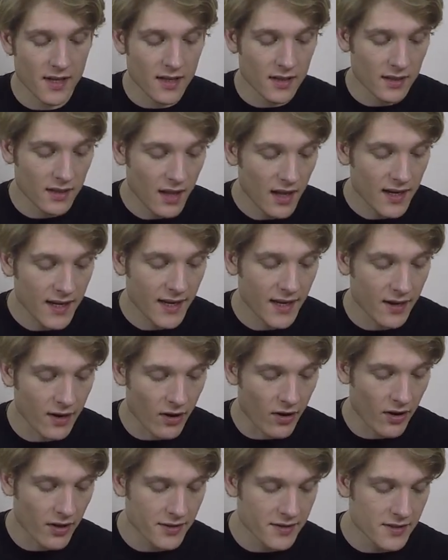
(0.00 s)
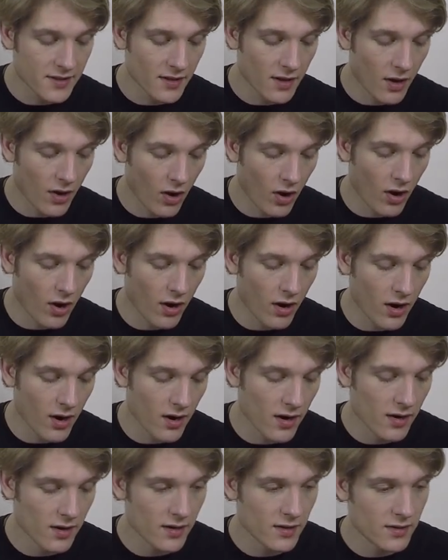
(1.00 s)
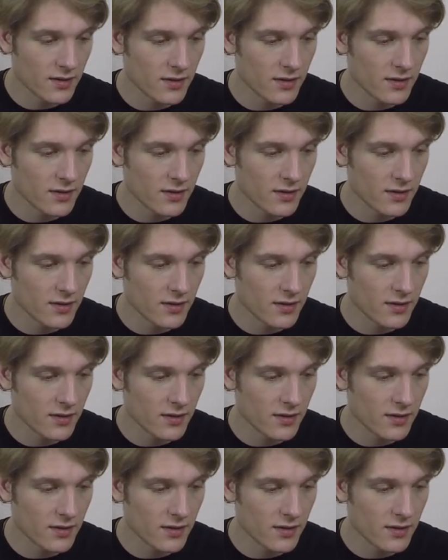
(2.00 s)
Lucky gods are